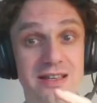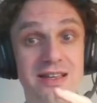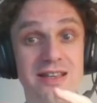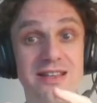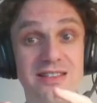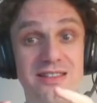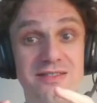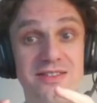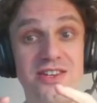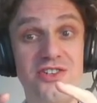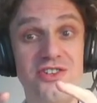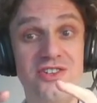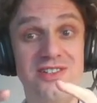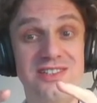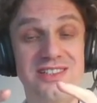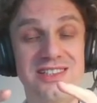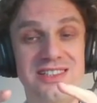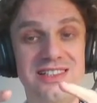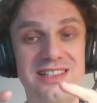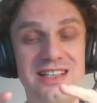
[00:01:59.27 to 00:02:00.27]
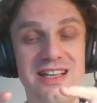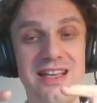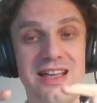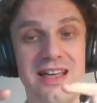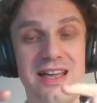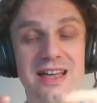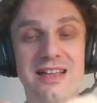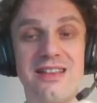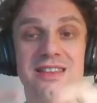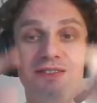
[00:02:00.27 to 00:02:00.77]
individuals
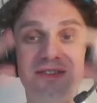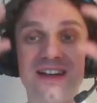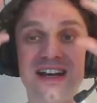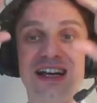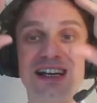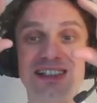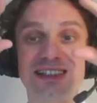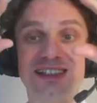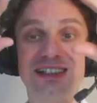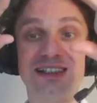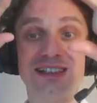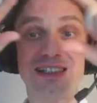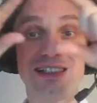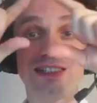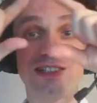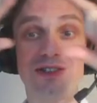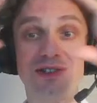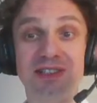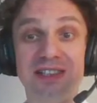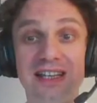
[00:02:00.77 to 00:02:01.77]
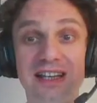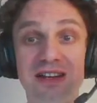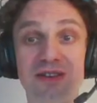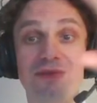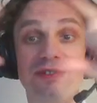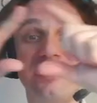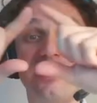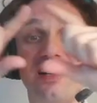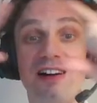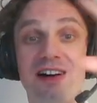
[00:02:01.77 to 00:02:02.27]
and the variance that is associated
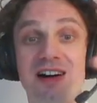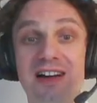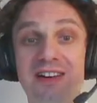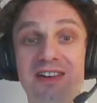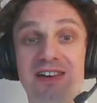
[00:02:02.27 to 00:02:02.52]
with the higher